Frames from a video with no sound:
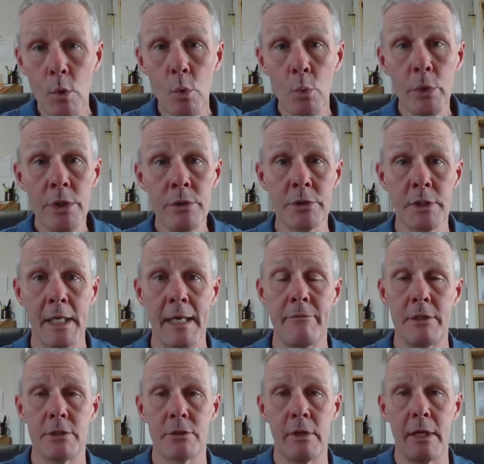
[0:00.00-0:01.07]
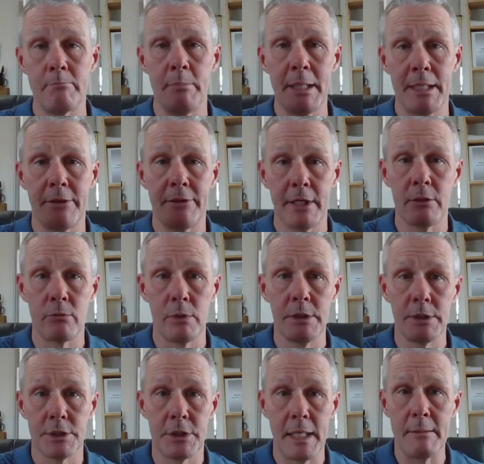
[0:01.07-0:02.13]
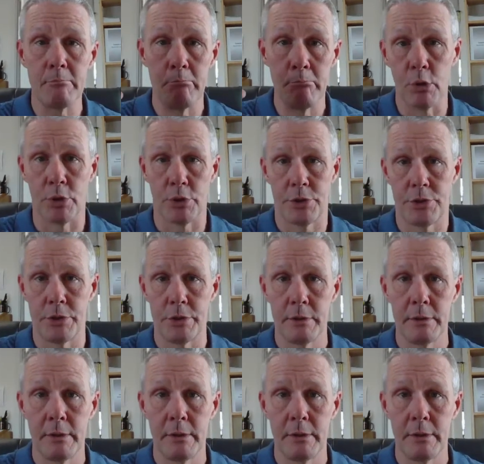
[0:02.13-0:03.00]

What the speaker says: we used to have these great big thick real estate books.